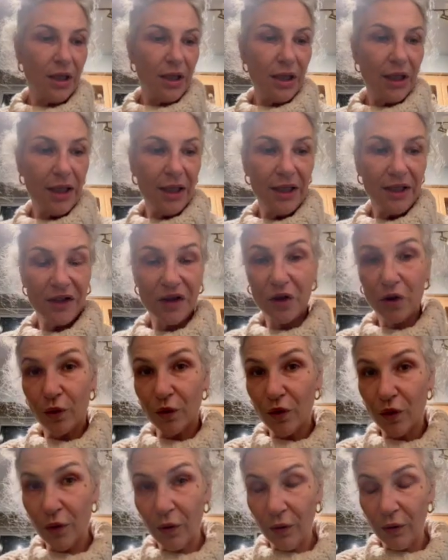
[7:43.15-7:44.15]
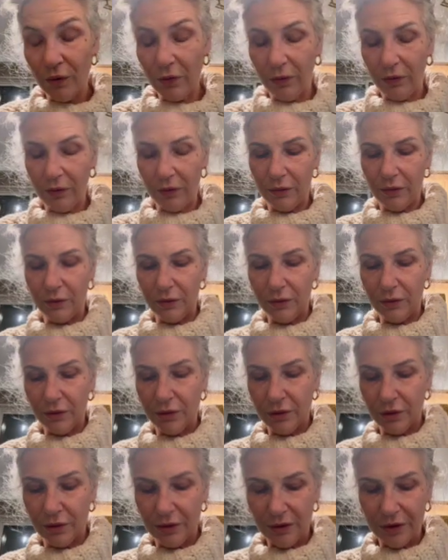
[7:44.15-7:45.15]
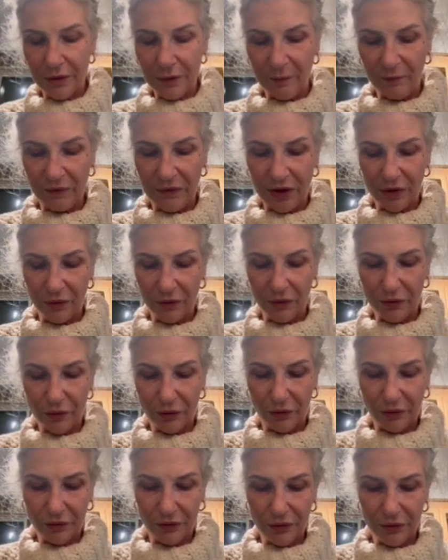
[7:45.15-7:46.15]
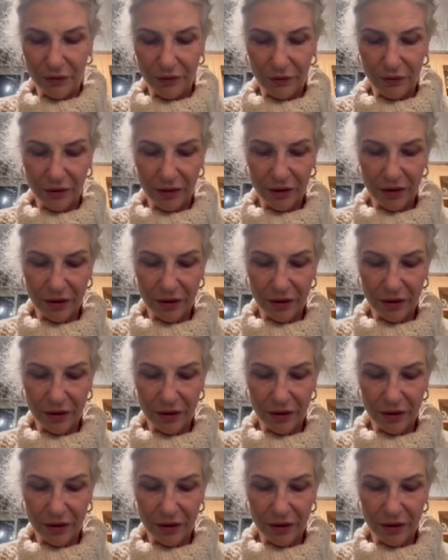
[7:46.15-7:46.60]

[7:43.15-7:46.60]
and scroll, or, you know, go through